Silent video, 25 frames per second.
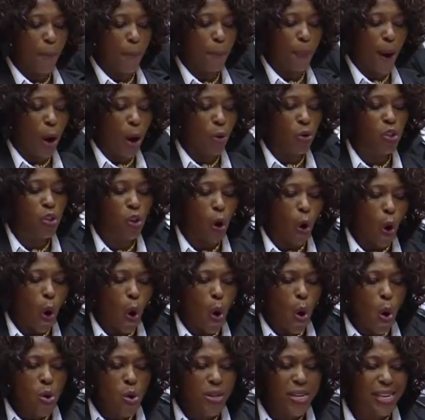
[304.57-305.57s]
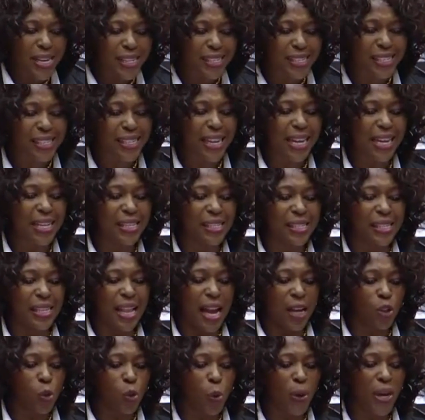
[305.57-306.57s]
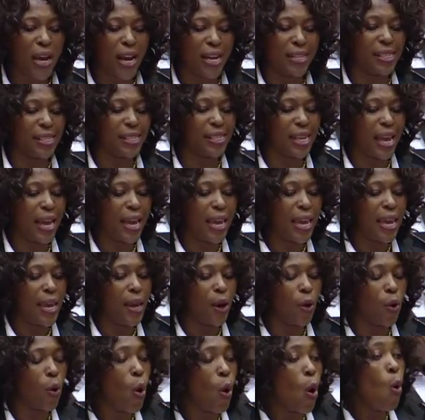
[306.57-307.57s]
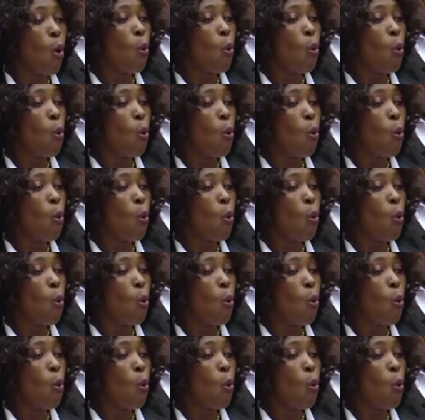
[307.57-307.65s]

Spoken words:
about all these things that we are saying,